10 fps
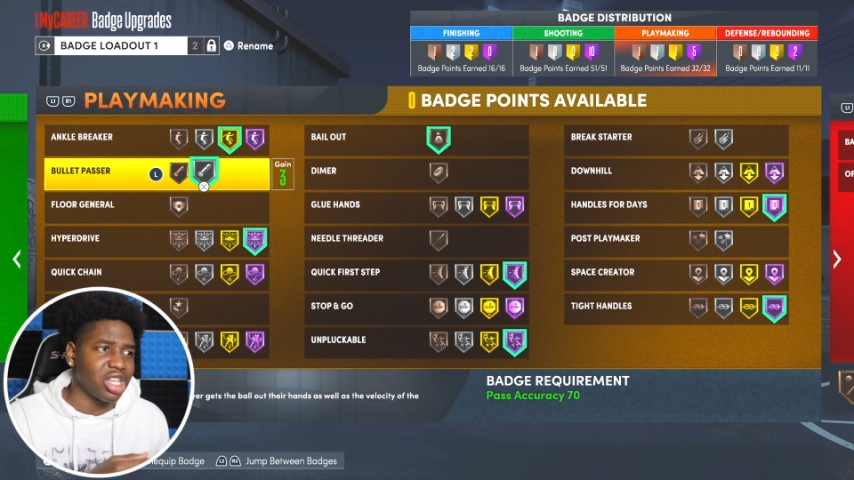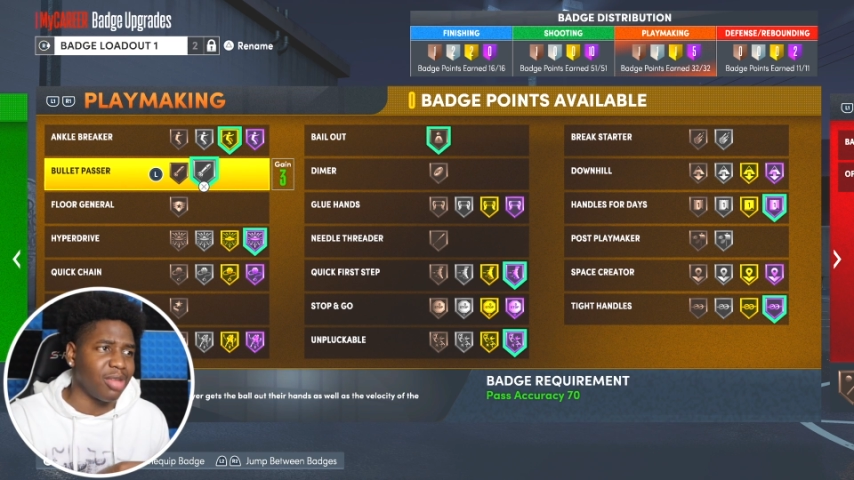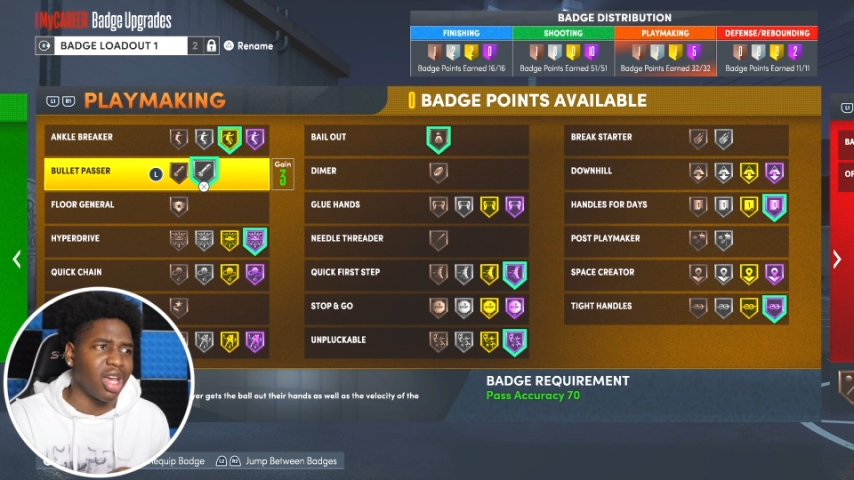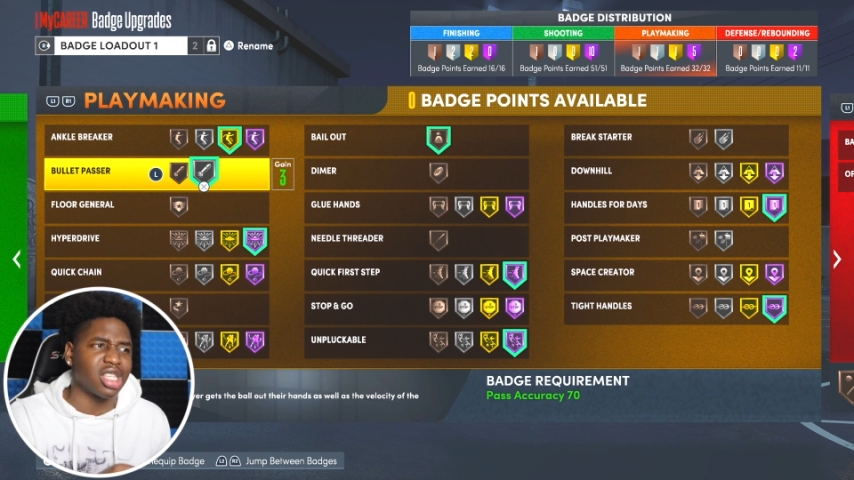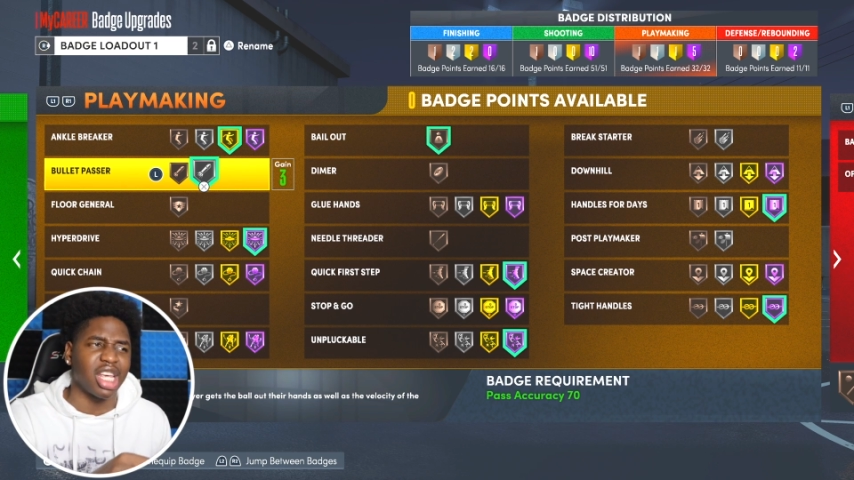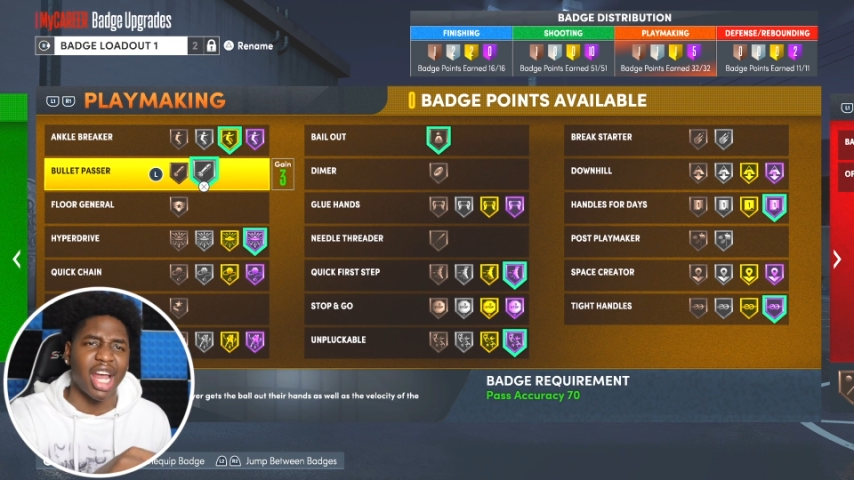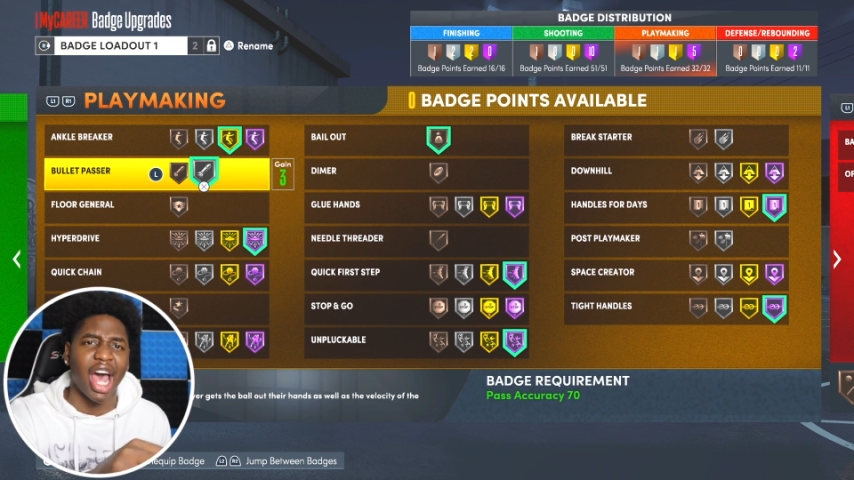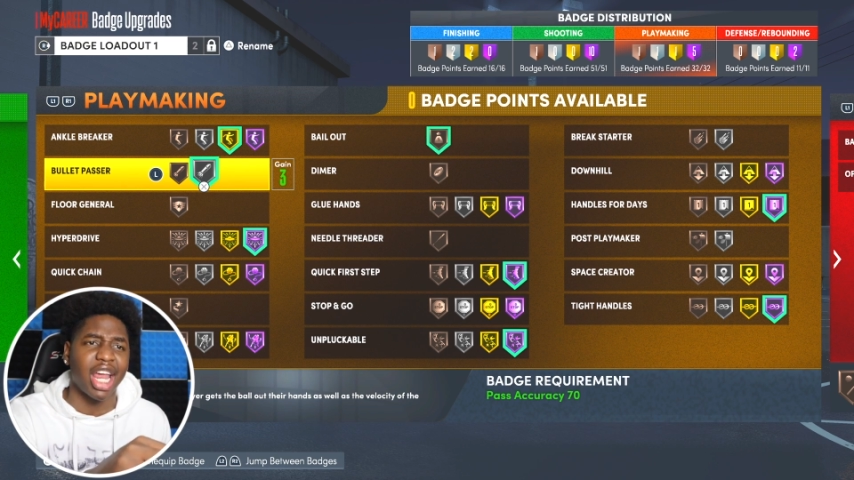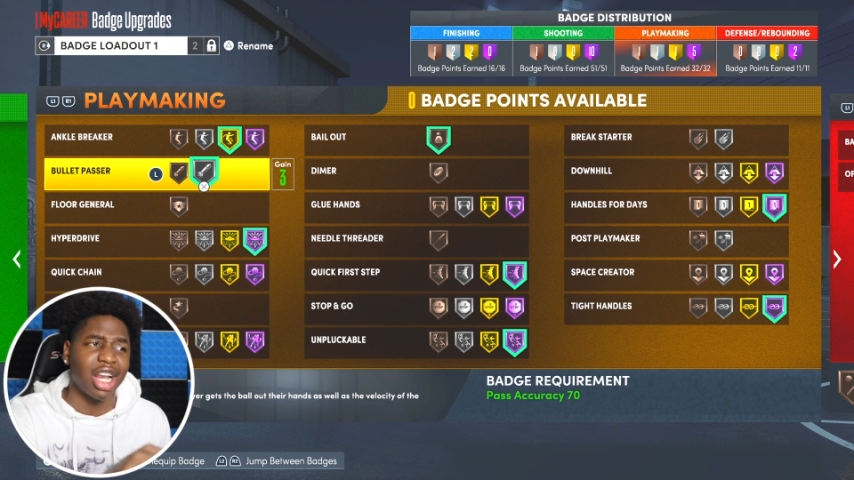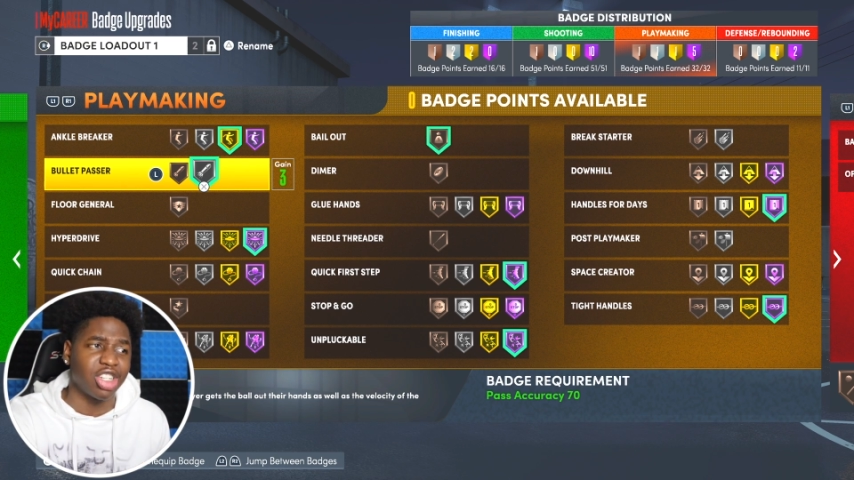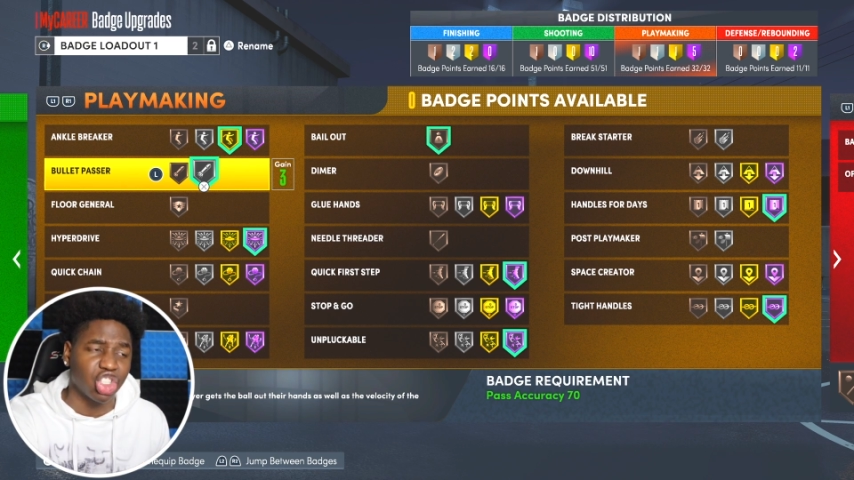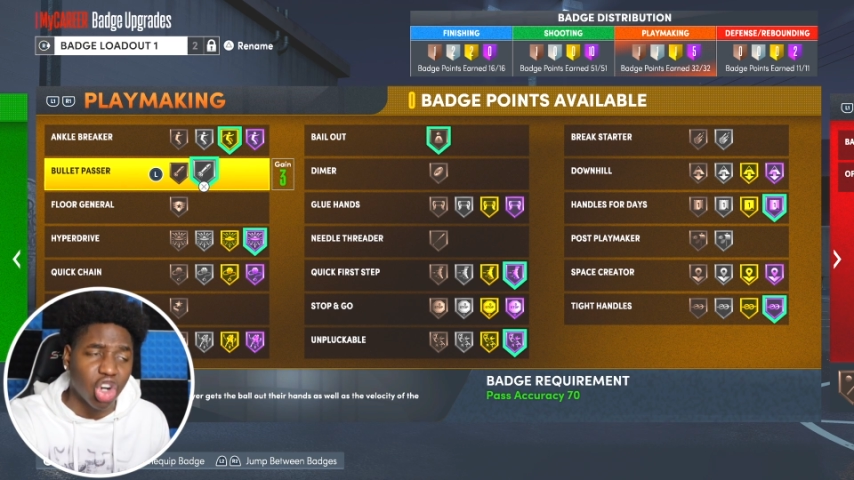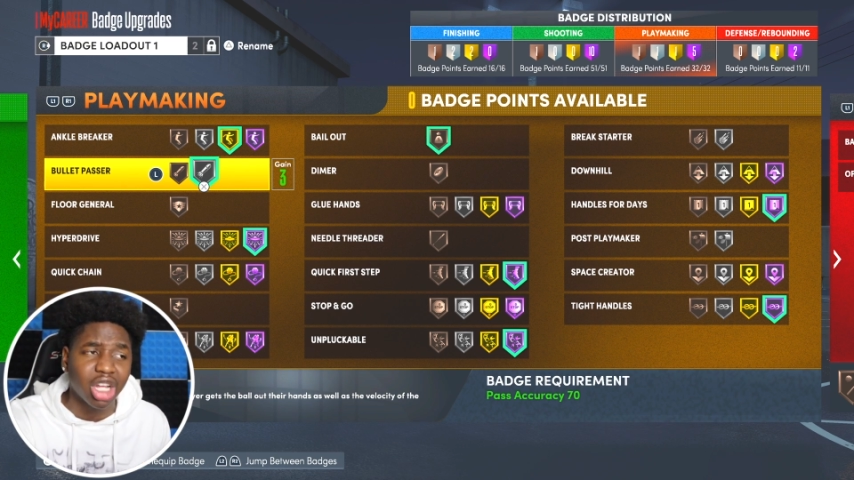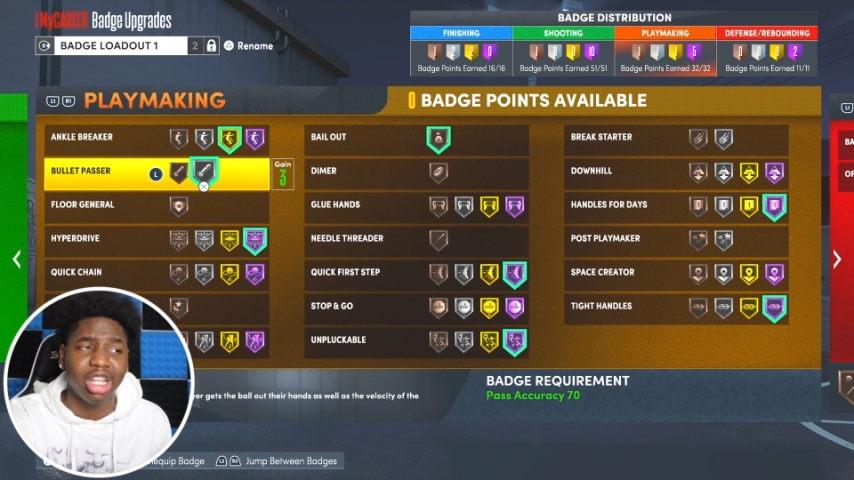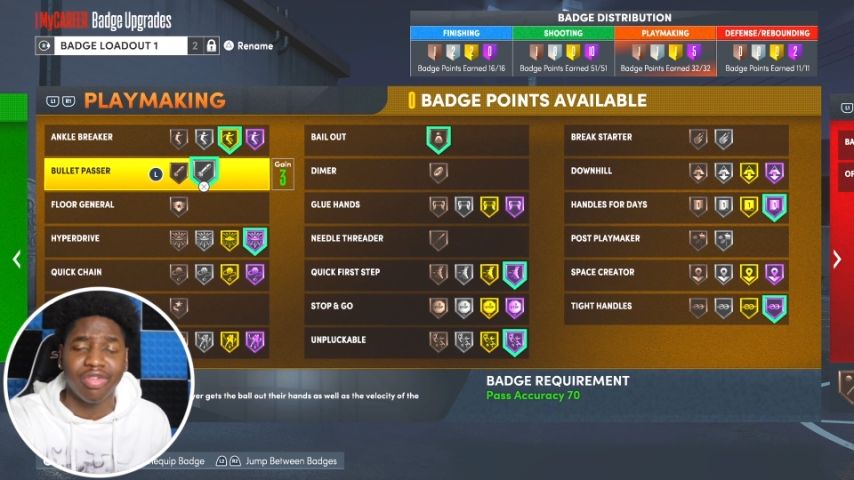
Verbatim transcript: teammates, and I strongly